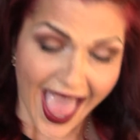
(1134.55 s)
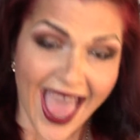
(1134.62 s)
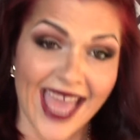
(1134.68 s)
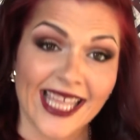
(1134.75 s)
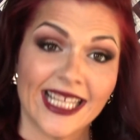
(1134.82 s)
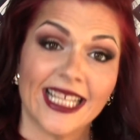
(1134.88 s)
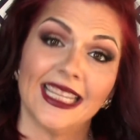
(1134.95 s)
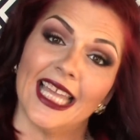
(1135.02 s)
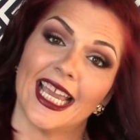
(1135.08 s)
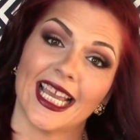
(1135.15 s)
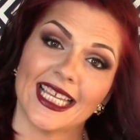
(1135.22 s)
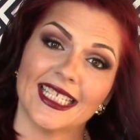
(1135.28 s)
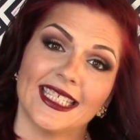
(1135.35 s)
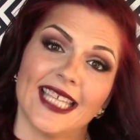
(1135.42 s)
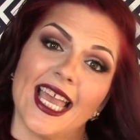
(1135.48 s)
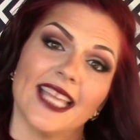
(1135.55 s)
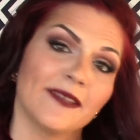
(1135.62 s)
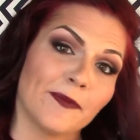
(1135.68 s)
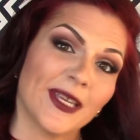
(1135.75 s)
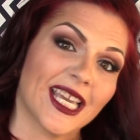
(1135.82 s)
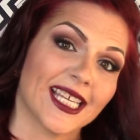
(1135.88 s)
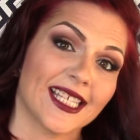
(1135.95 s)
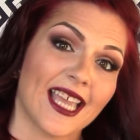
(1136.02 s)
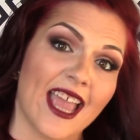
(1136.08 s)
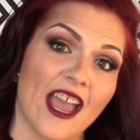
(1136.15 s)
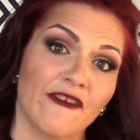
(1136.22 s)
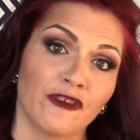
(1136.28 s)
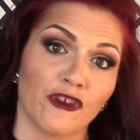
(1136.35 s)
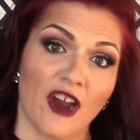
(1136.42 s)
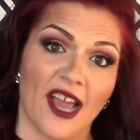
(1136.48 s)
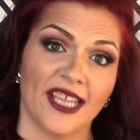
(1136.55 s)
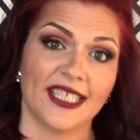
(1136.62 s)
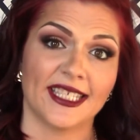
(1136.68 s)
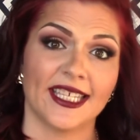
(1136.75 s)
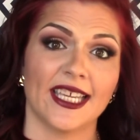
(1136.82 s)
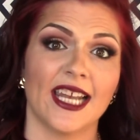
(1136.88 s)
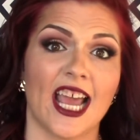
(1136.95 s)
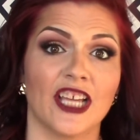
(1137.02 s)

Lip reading: And like I said, because I have dry skin,